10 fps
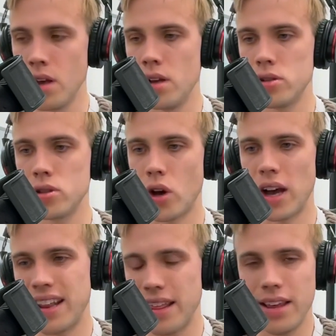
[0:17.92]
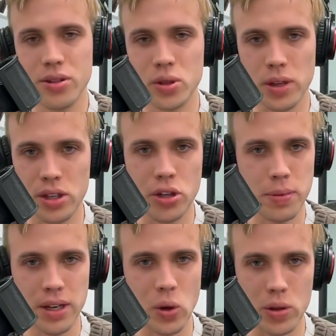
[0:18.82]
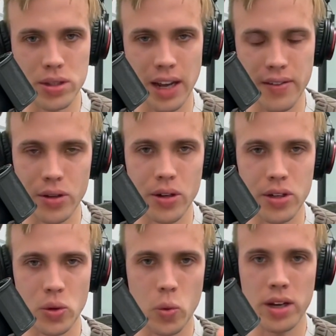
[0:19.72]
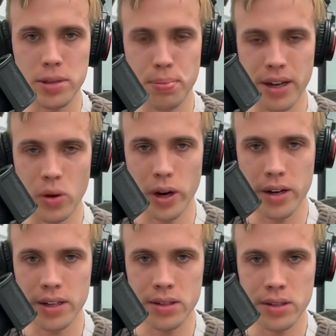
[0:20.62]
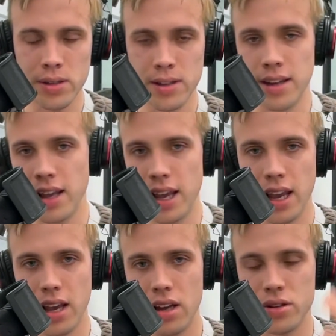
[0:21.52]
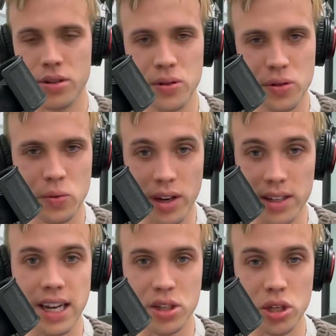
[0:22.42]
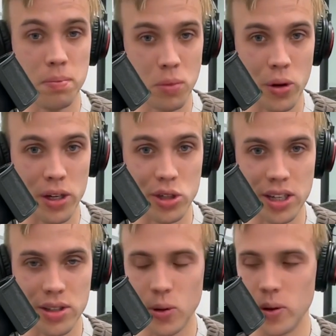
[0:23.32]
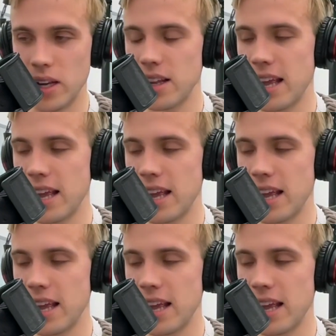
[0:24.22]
So, and I think there's really two big goals, and I've alluded to. One is brand awareness, and one is actually mortgage leads doing it.